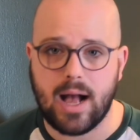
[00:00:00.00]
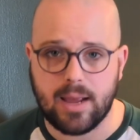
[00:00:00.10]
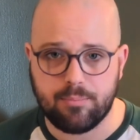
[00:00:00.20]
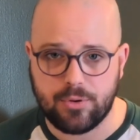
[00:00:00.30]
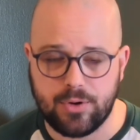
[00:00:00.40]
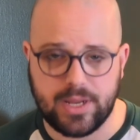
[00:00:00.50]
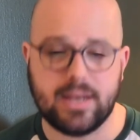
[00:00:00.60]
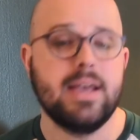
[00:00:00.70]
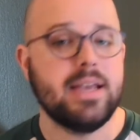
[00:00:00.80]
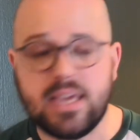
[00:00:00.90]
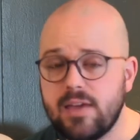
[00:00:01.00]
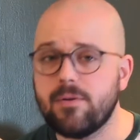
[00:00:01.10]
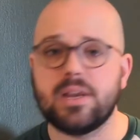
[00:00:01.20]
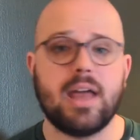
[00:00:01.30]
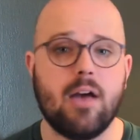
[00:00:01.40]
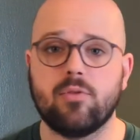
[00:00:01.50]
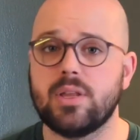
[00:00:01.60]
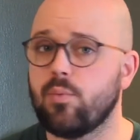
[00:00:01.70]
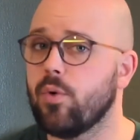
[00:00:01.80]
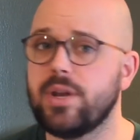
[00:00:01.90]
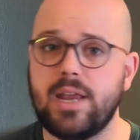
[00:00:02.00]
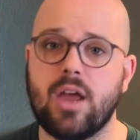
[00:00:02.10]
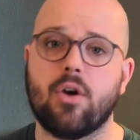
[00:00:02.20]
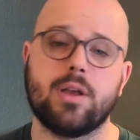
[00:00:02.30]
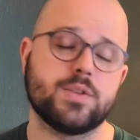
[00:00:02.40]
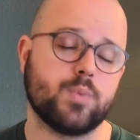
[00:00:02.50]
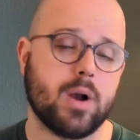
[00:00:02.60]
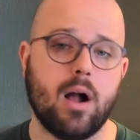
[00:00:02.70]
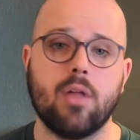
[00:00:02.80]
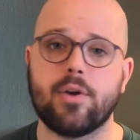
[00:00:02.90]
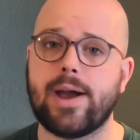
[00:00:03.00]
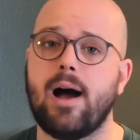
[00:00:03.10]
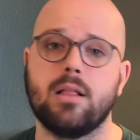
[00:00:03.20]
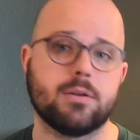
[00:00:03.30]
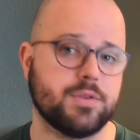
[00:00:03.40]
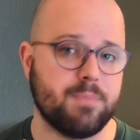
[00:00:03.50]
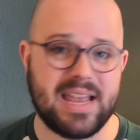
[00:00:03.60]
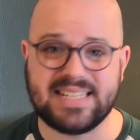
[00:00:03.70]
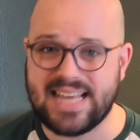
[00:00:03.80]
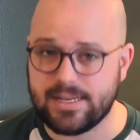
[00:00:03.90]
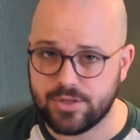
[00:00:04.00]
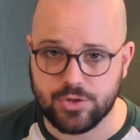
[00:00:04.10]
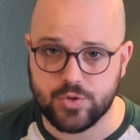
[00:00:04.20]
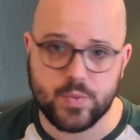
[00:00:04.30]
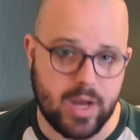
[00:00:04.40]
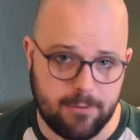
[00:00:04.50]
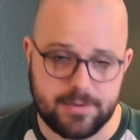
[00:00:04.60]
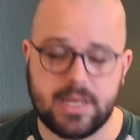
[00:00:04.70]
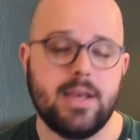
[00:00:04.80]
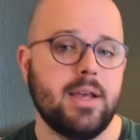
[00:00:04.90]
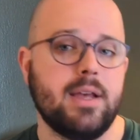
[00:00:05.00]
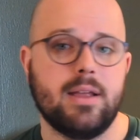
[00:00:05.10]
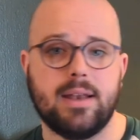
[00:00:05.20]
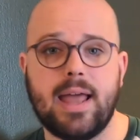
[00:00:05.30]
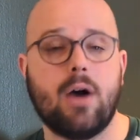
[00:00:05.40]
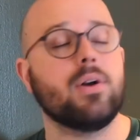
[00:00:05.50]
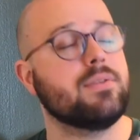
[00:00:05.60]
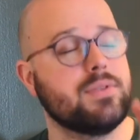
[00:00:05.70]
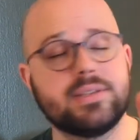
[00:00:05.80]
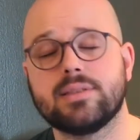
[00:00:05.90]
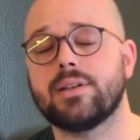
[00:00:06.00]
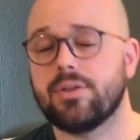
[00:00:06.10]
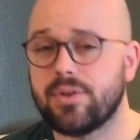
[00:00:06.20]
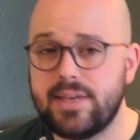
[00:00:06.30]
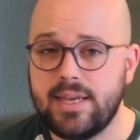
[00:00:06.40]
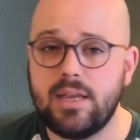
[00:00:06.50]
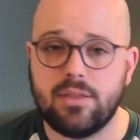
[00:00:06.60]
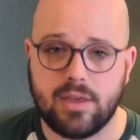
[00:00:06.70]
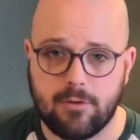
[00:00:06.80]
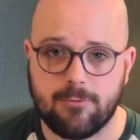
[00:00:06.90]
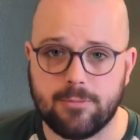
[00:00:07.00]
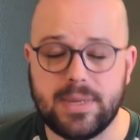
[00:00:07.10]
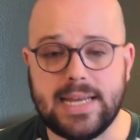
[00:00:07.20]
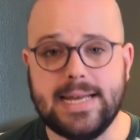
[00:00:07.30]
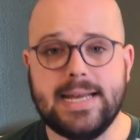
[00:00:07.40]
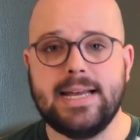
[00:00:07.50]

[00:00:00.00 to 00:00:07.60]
I put it, even in heavily wooded areas where other collars may tend to drift. Now, this is another key thing for me.